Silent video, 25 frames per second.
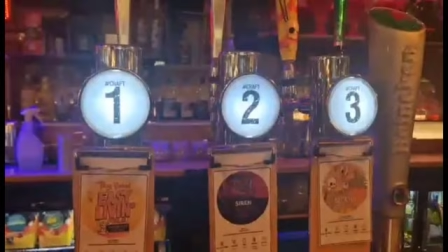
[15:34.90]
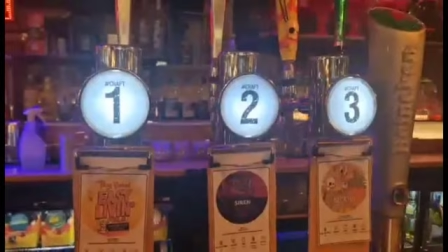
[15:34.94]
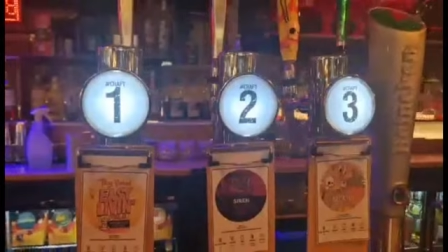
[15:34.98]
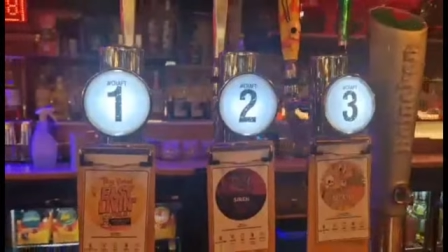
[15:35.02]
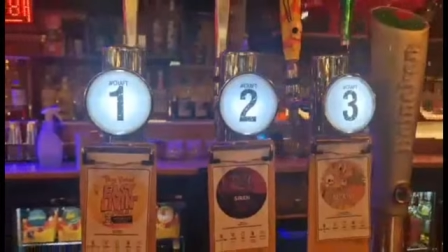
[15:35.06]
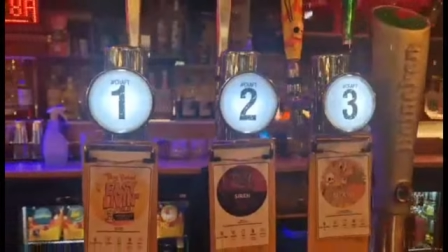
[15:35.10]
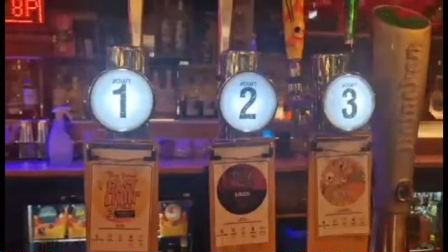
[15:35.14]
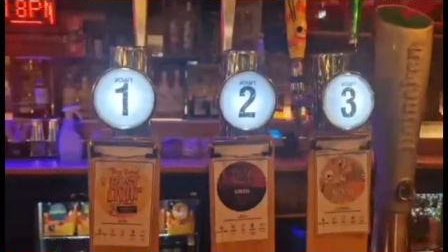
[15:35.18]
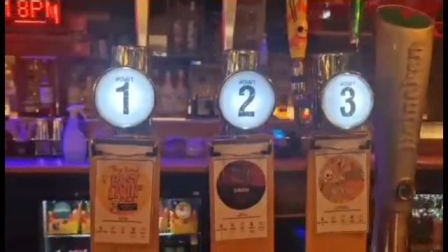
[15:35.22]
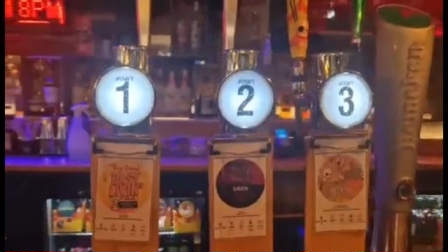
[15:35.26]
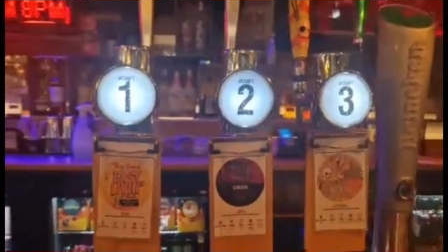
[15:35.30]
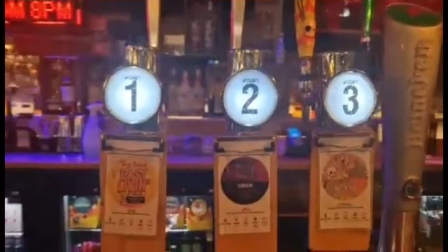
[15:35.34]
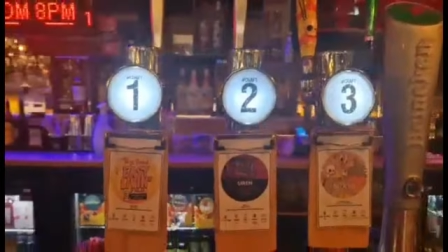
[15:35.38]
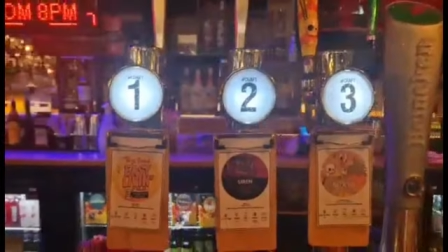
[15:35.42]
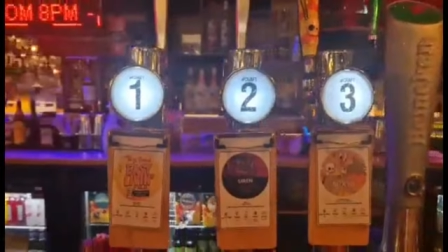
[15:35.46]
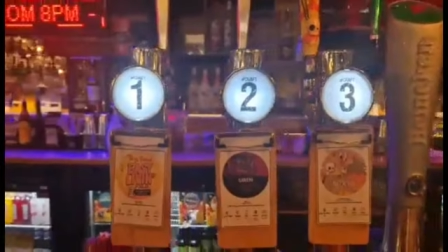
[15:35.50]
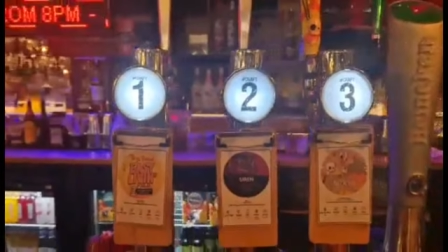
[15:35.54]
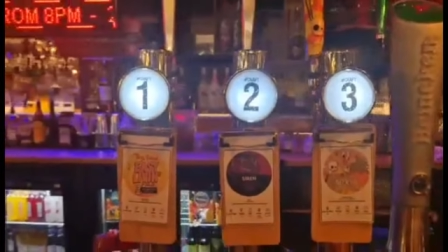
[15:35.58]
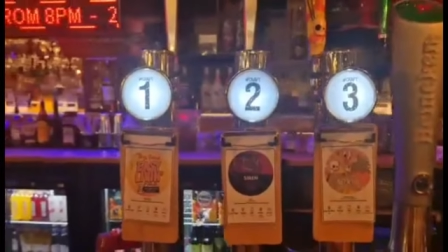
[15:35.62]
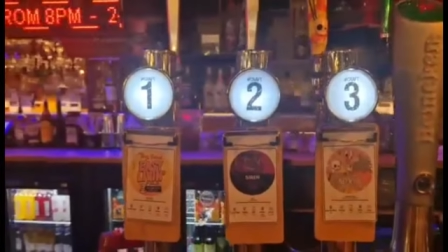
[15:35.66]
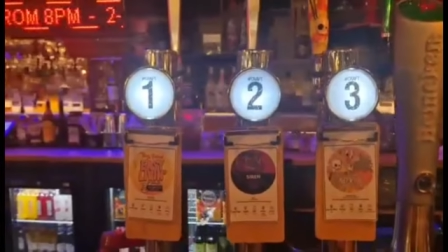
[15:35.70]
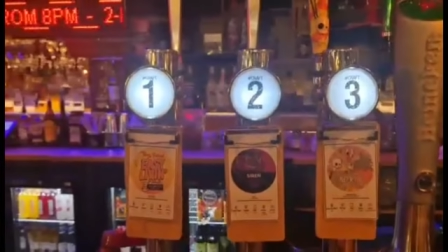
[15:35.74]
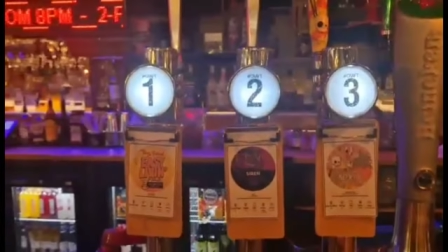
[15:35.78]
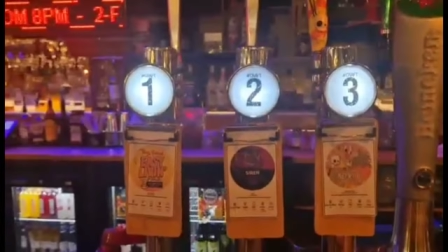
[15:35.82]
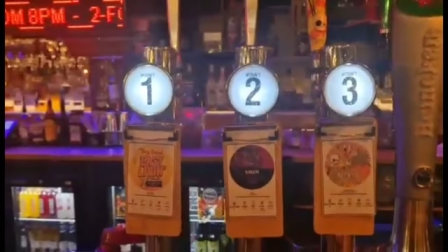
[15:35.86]
I really like.
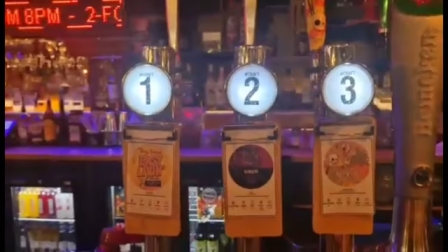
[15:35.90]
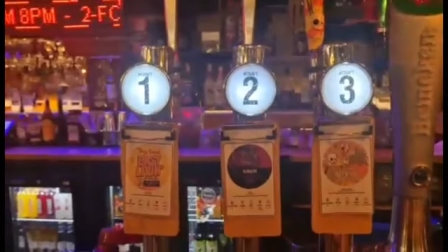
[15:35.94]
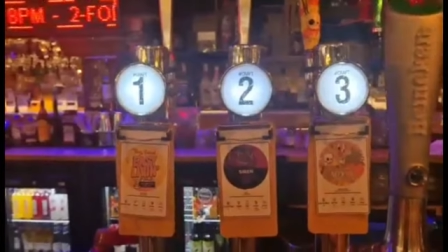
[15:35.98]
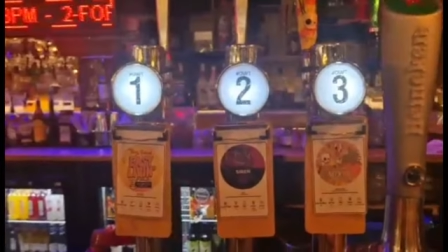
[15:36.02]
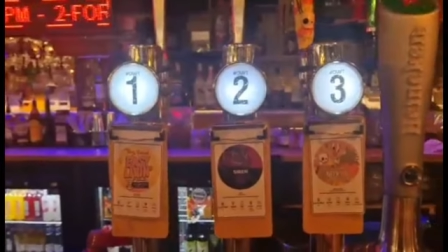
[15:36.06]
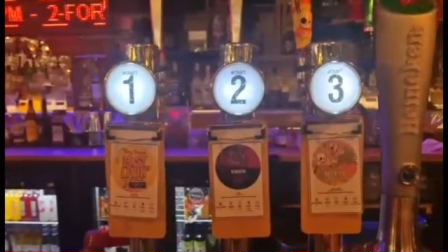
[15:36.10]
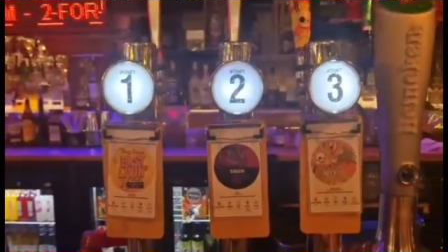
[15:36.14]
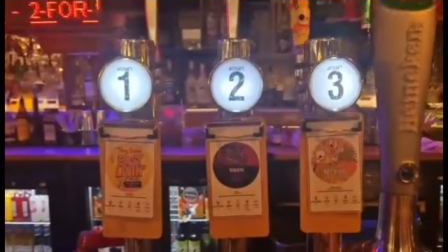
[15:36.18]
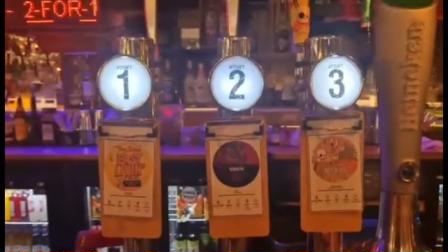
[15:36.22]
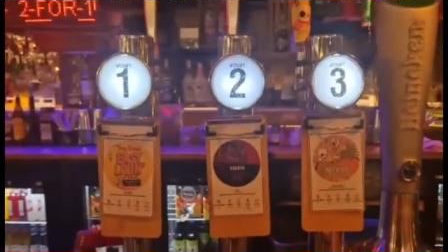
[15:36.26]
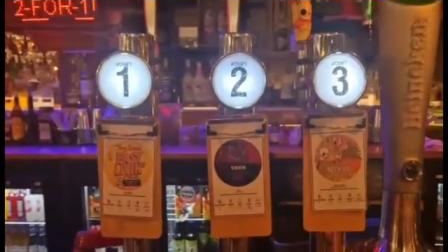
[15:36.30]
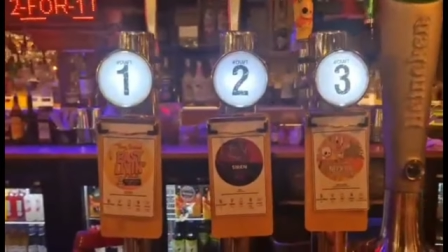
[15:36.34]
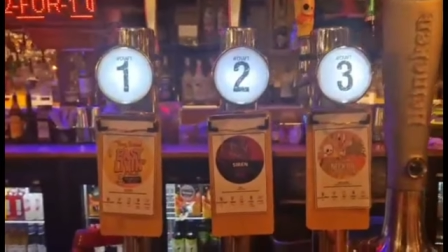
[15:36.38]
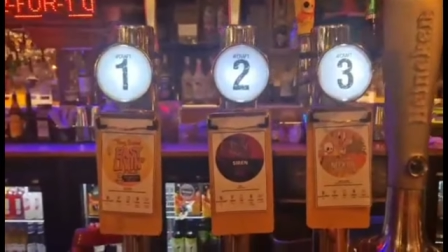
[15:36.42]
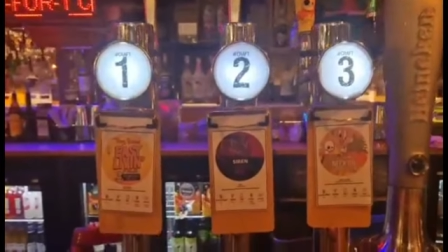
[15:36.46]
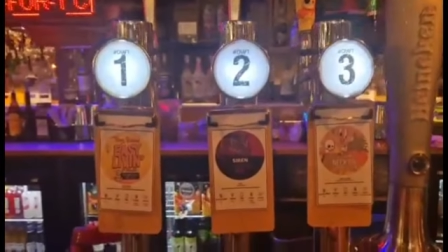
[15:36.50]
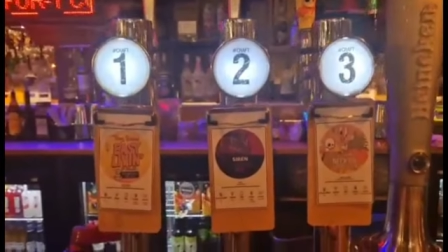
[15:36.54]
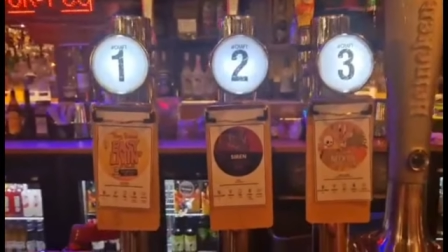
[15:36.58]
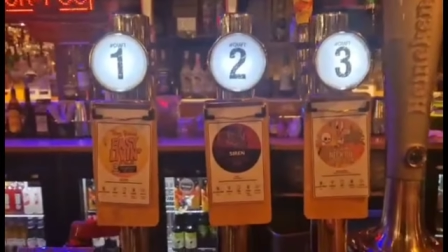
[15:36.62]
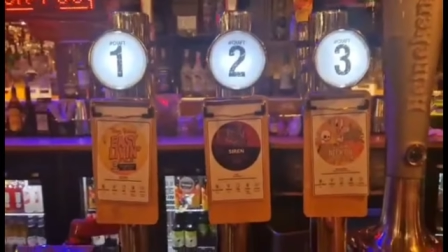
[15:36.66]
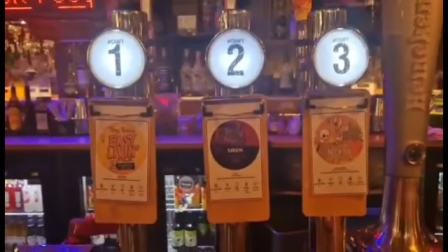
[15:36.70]
I love the fact you've,